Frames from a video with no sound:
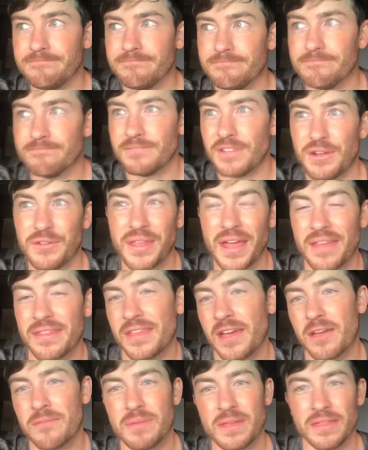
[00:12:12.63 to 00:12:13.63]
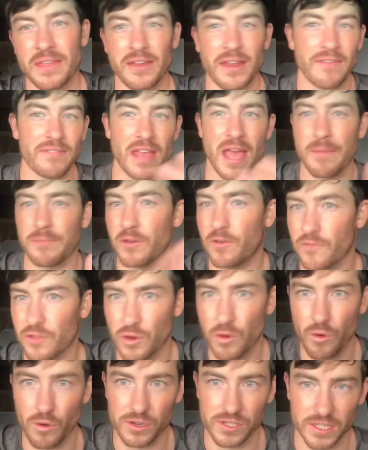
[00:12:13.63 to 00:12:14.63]
that'd have to happen over the
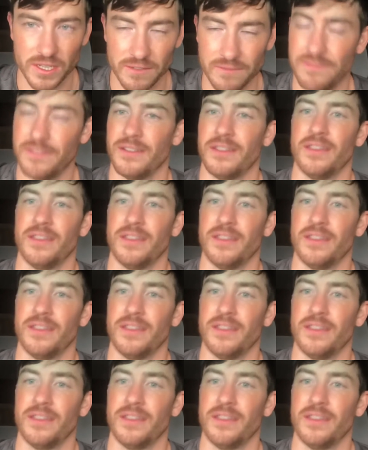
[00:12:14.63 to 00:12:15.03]
course of,